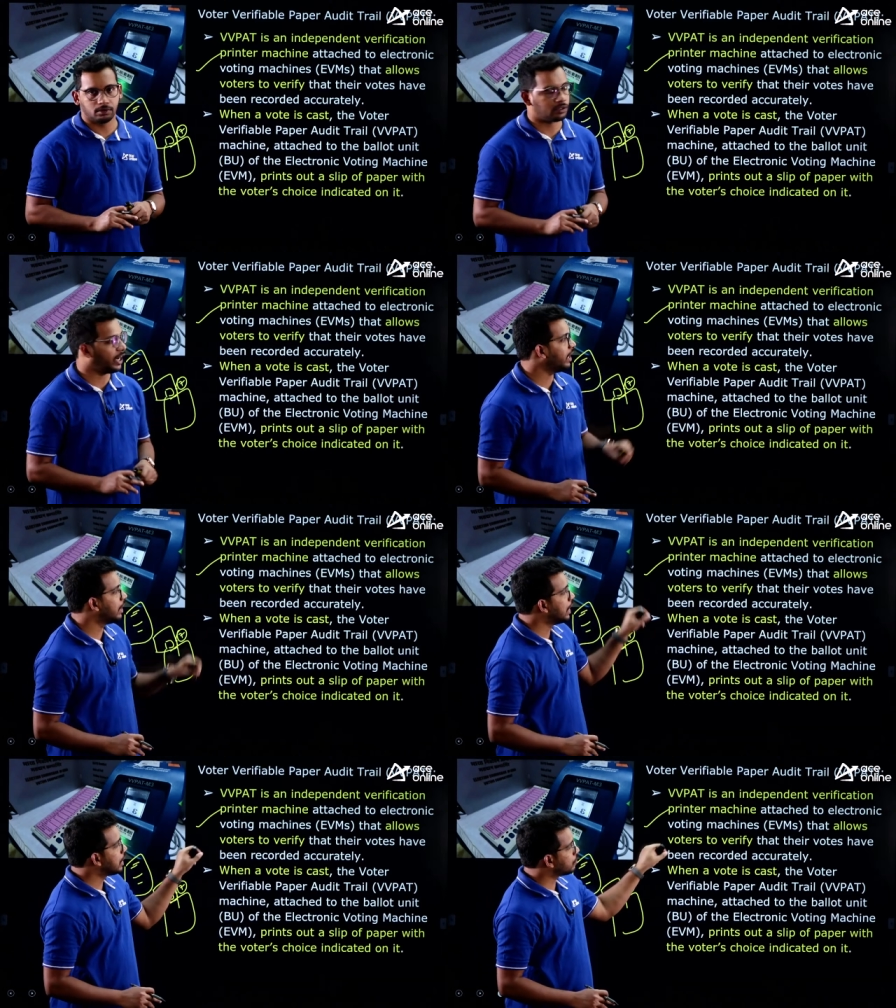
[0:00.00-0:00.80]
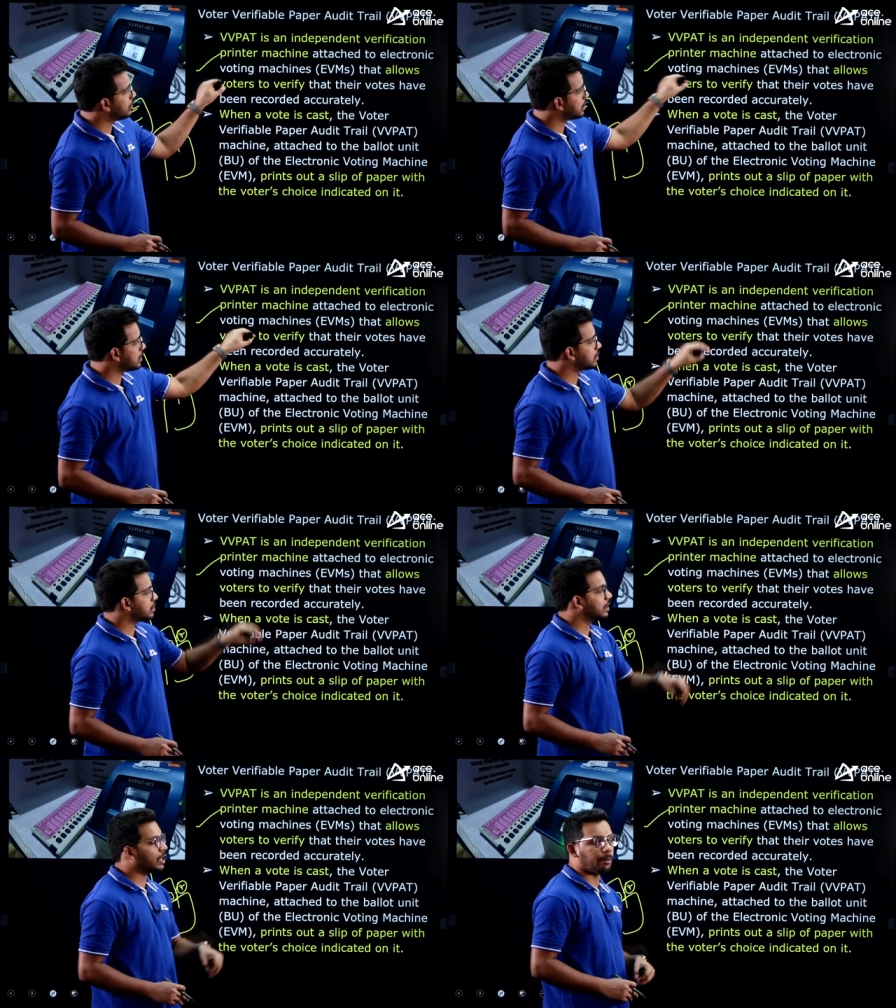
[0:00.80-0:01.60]
right so this is
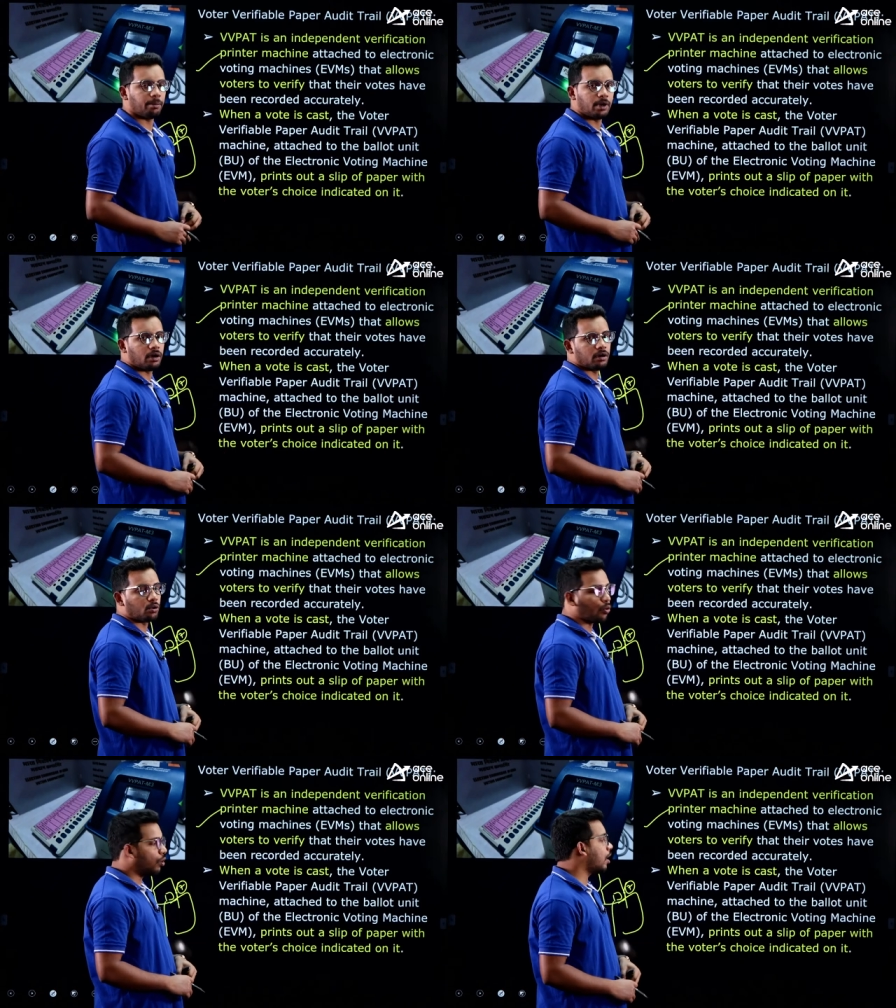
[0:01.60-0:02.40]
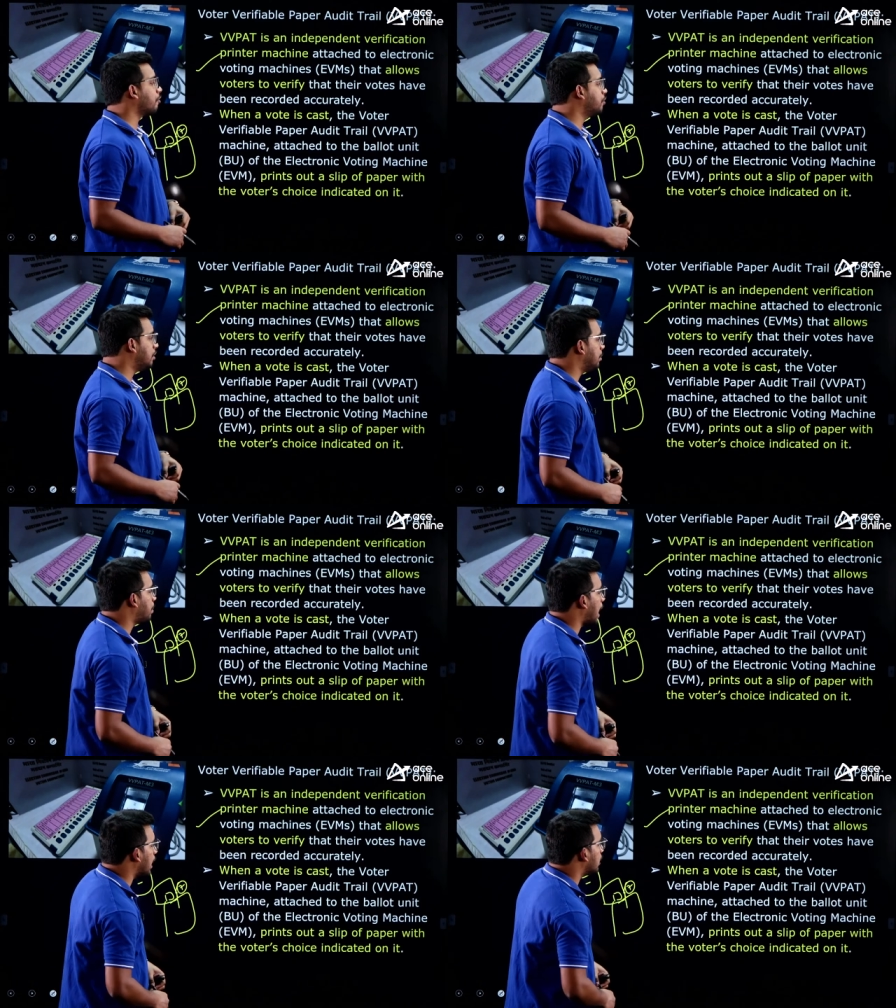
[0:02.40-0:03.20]
the uh, role of
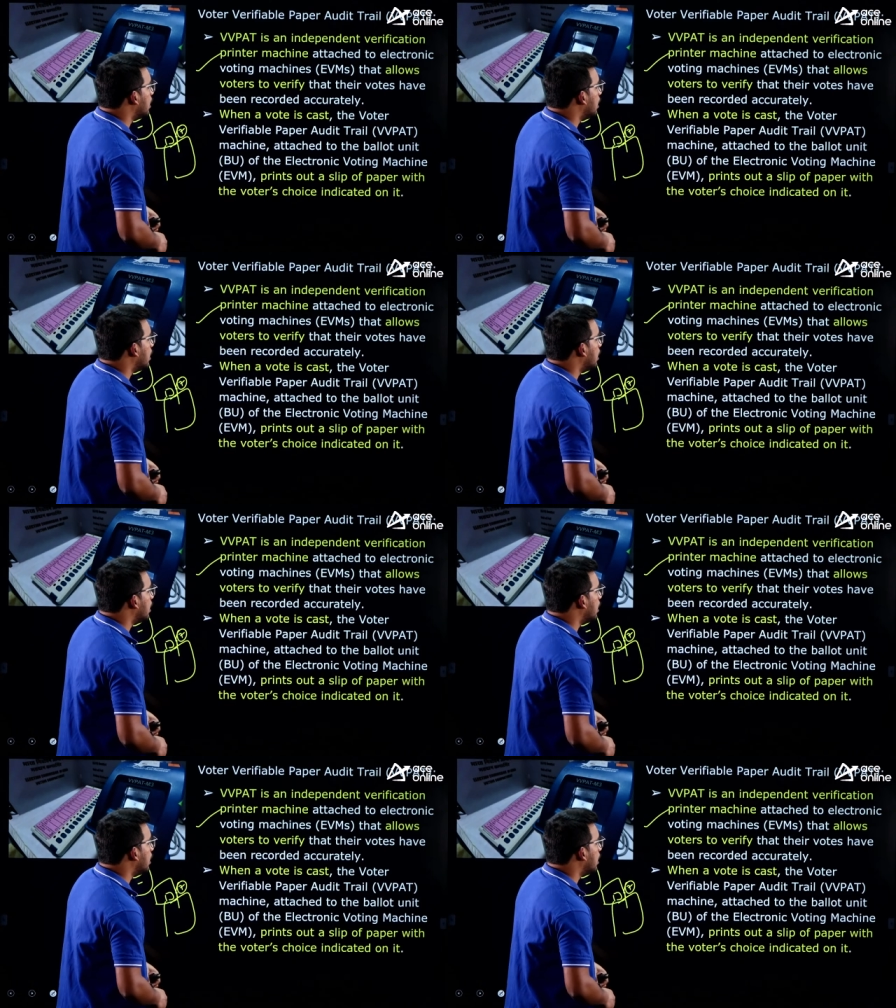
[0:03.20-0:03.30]
vvpat